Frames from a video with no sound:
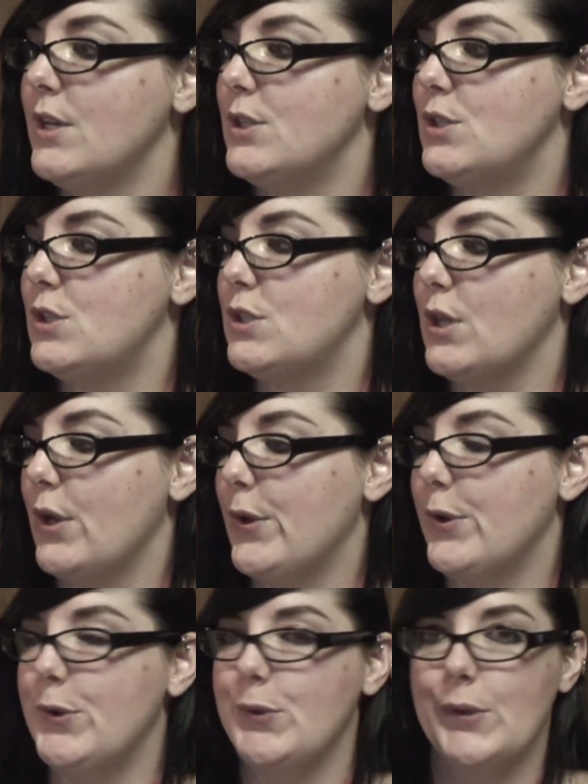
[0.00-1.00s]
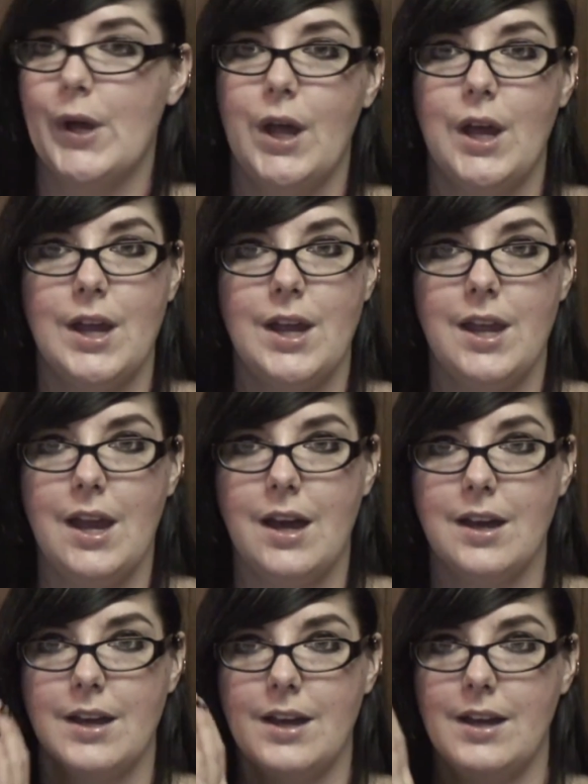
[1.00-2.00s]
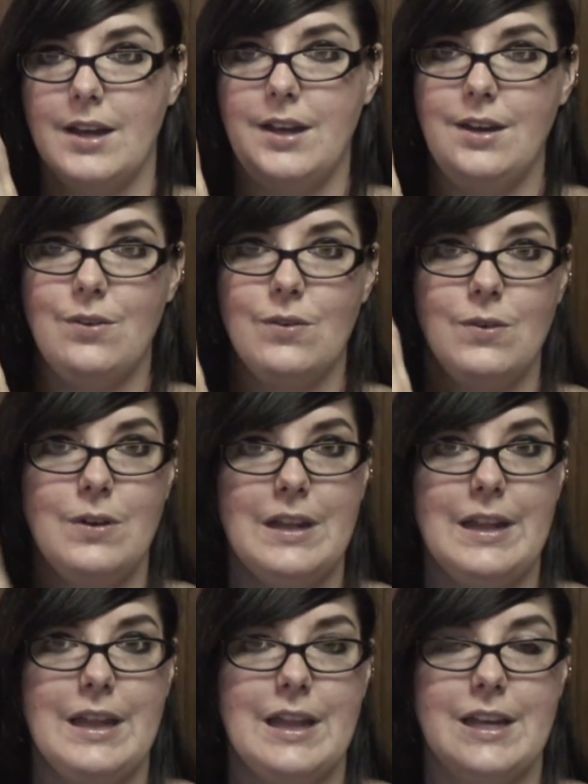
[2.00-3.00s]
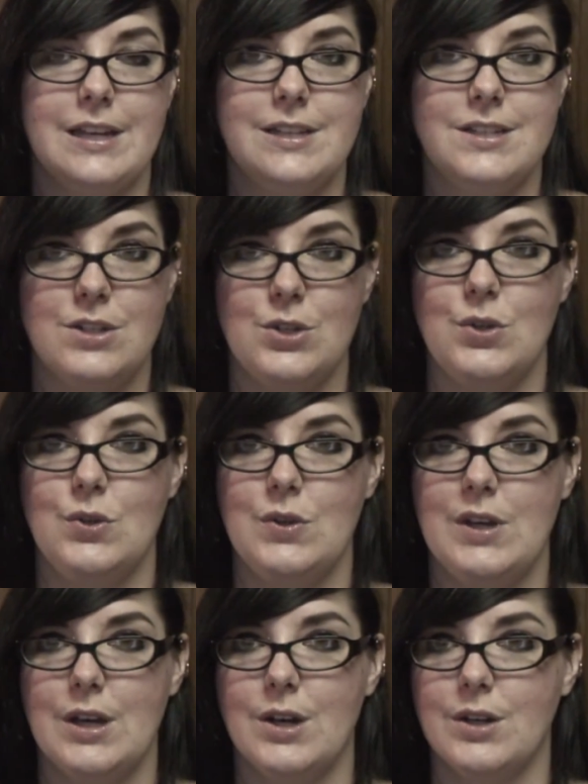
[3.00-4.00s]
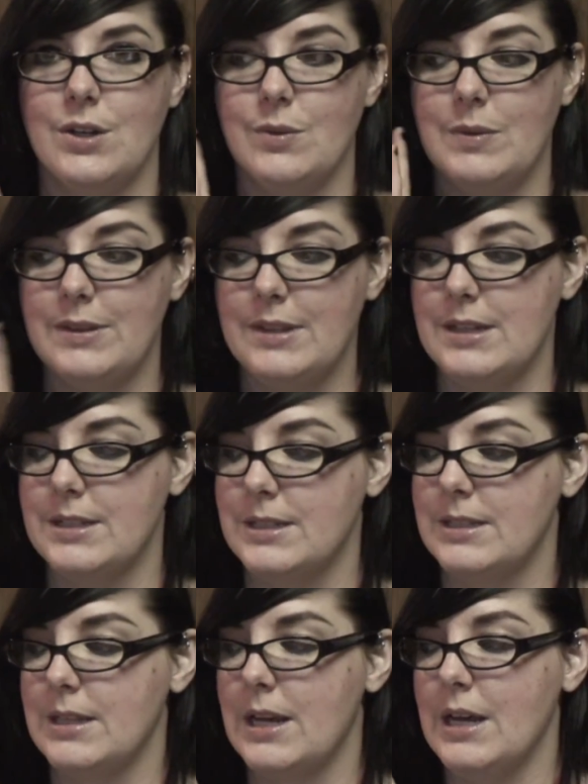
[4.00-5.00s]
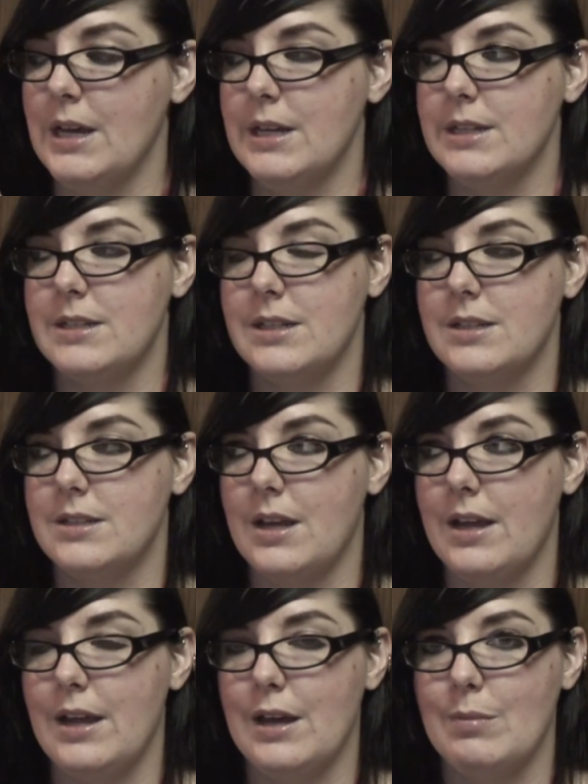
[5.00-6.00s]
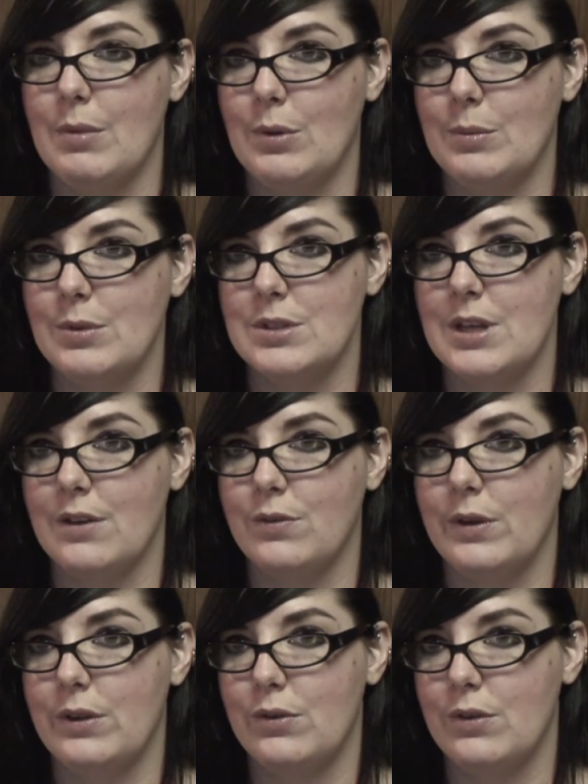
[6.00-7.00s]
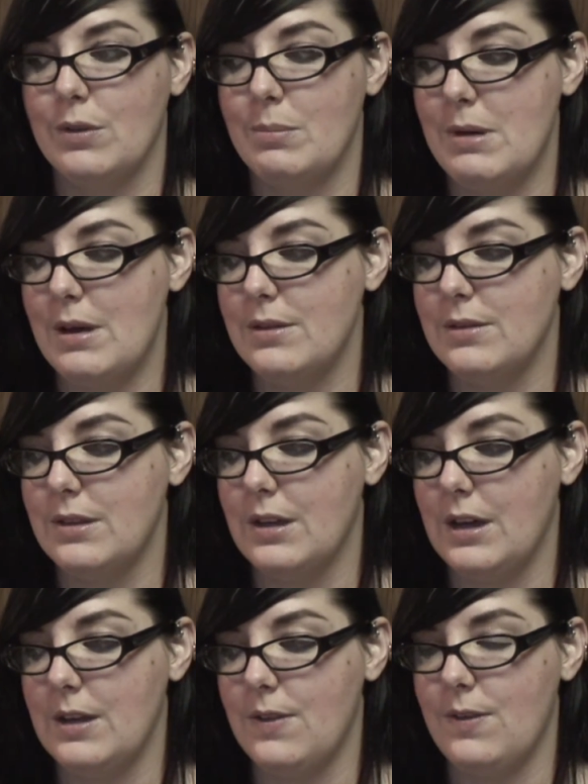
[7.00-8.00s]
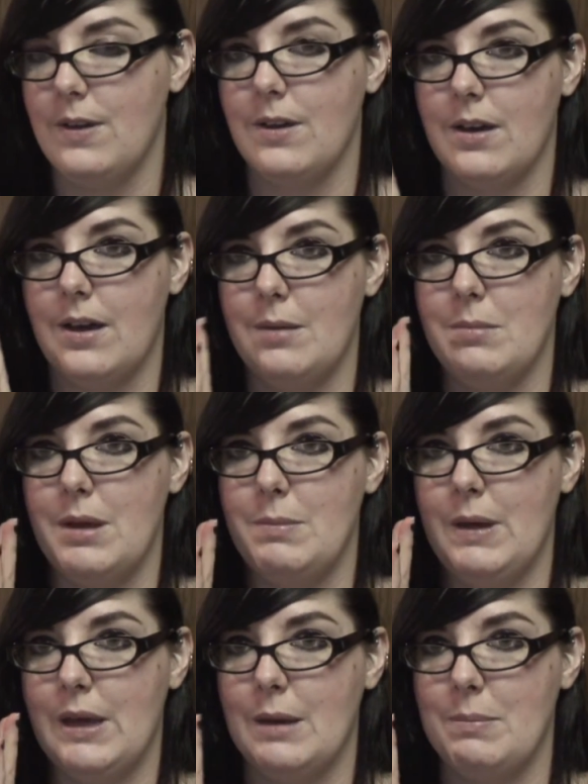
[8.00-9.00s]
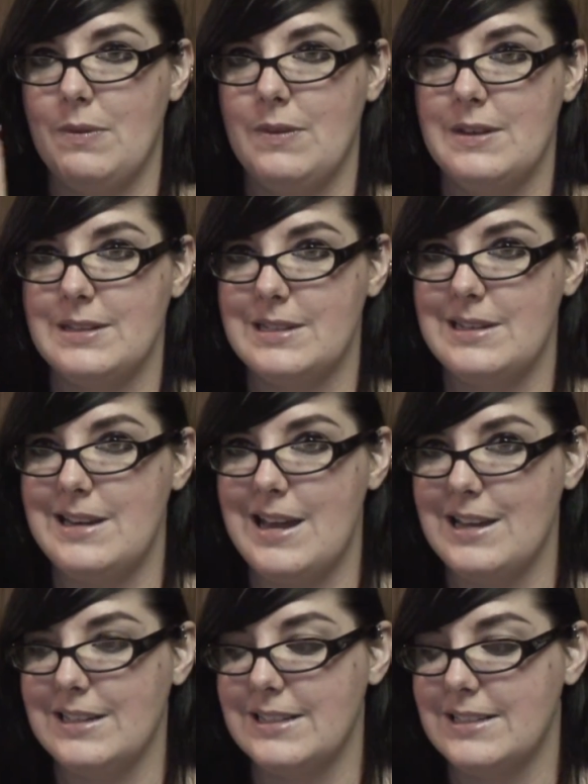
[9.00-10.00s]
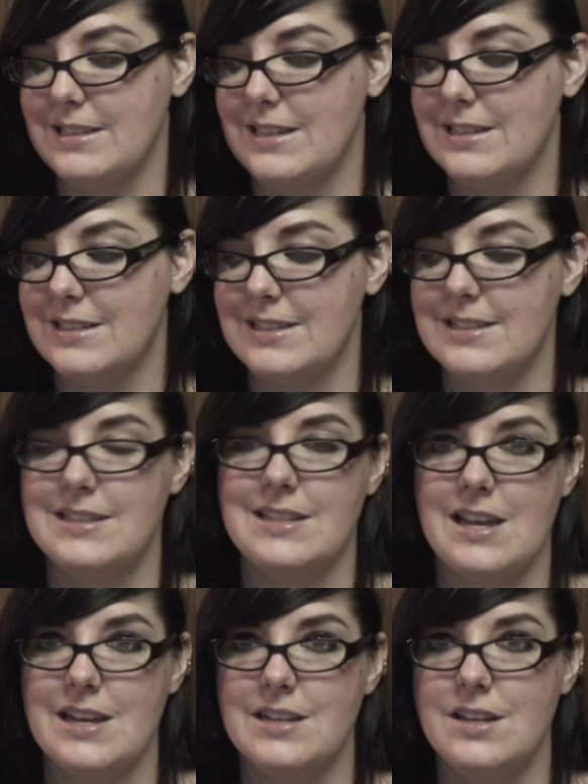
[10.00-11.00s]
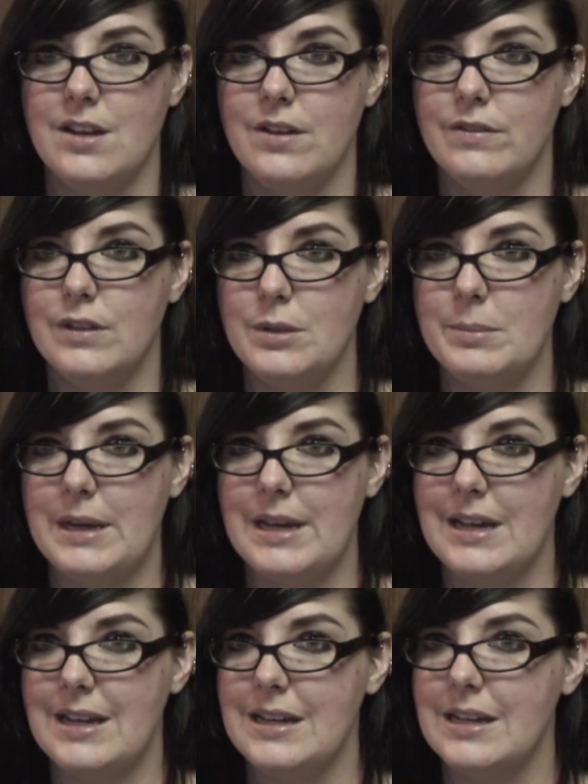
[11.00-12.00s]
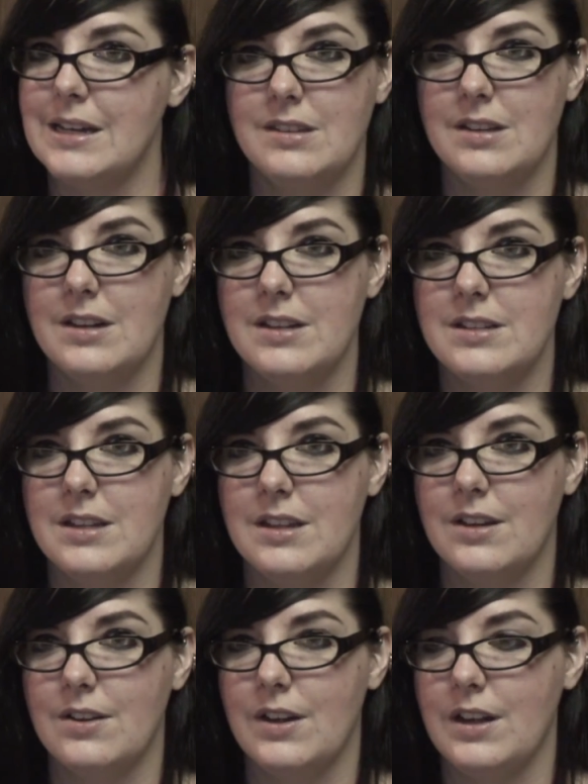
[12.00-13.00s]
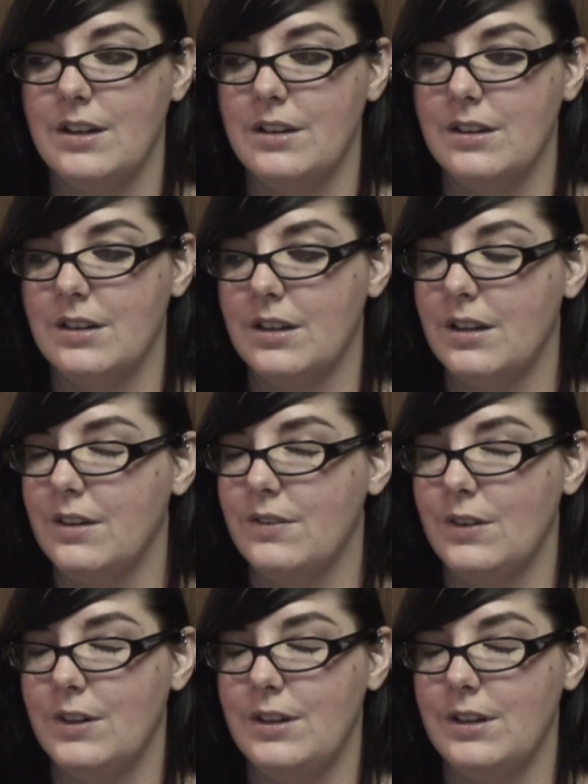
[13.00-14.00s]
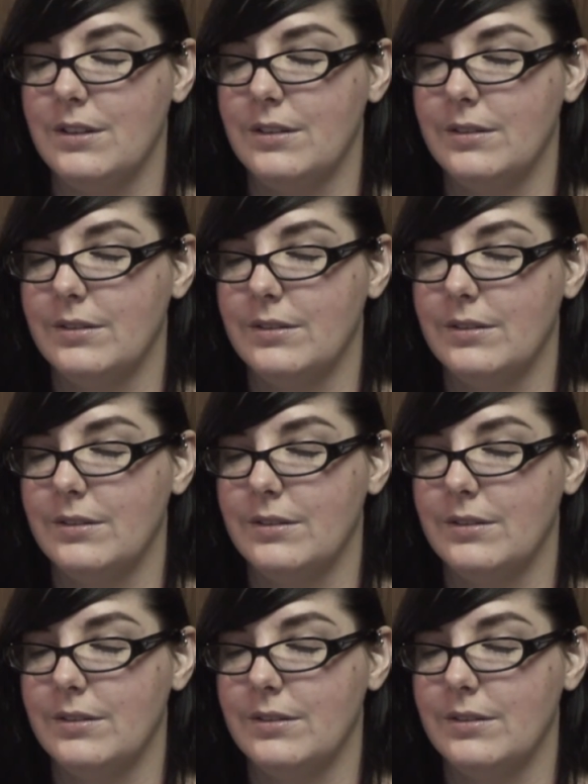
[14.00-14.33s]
So yeah, I'd really like to get on with this. Since I am almost halfway through the month, I think I may pick up this next instead of Illuminae. Did I say that right? I have no idea.